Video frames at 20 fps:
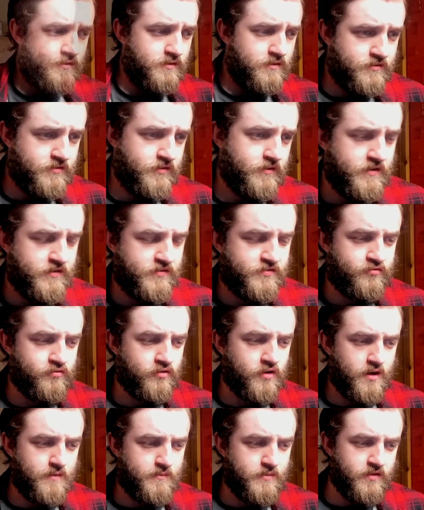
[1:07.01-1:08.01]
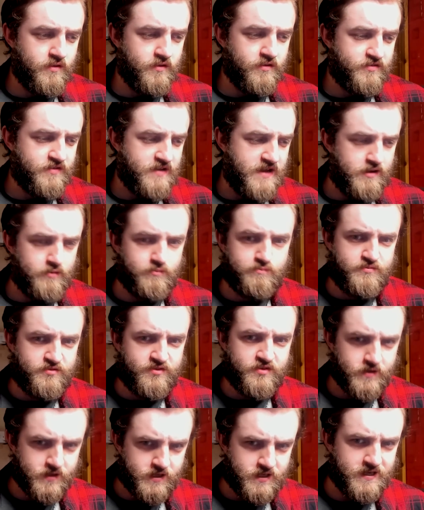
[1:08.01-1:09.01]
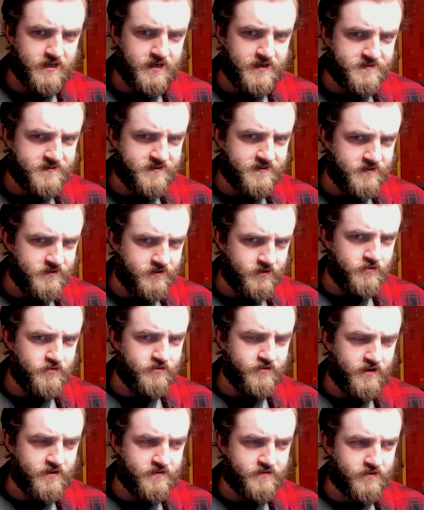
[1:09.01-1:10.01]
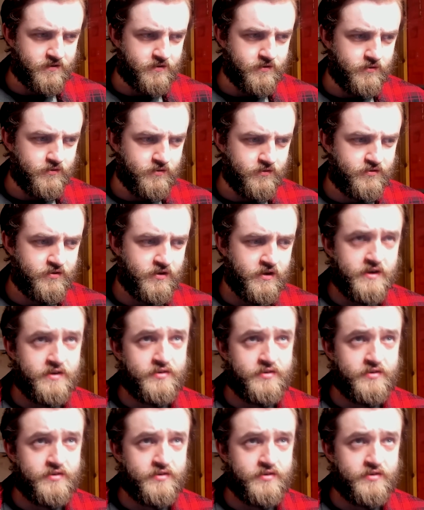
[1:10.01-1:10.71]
So this drama that's now circulating in news articles